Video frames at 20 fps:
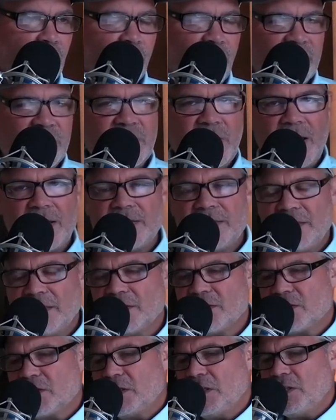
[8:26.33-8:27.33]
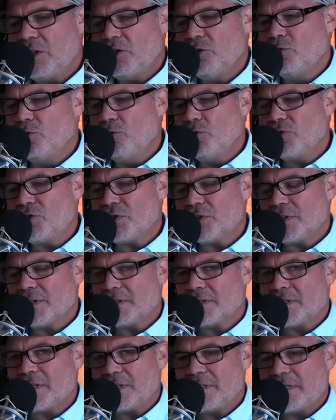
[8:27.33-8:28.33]
But the idea is to use
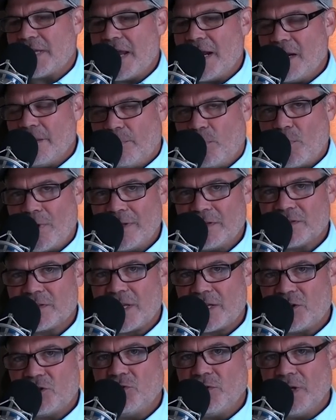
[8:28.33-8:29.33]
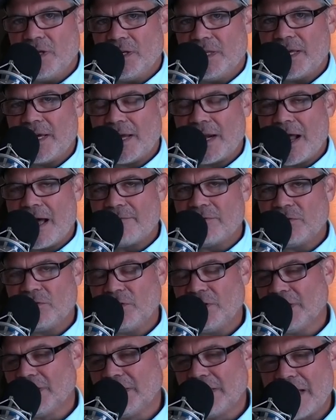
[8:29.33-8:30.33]
the data points that you can get.
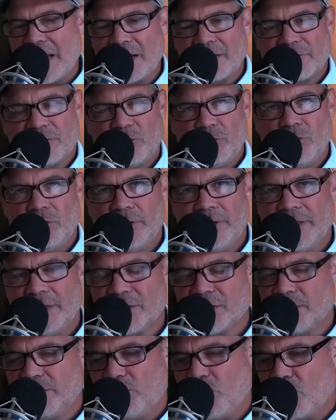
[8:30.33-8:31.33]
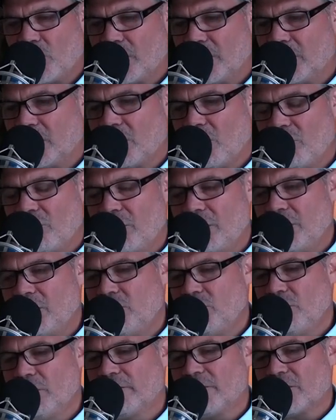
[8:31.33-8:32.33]
Obviously, a lot of Googling is important. Go to
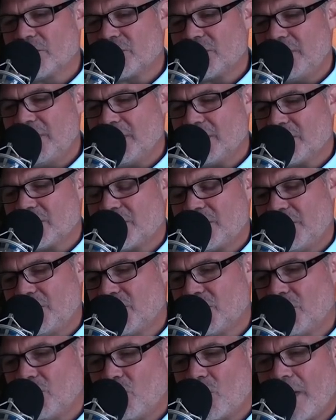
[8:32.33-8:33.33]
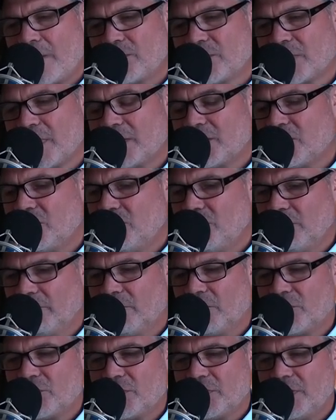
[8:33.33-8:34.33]
university extension websites.
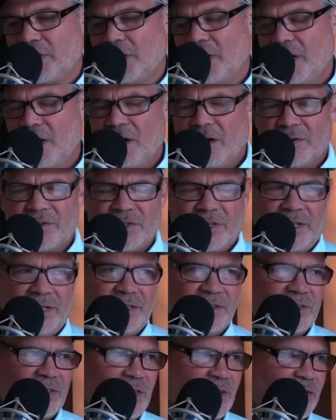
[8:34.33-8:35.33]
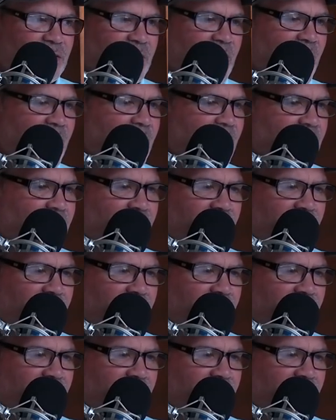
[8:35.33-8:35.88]
University, or is it NC State?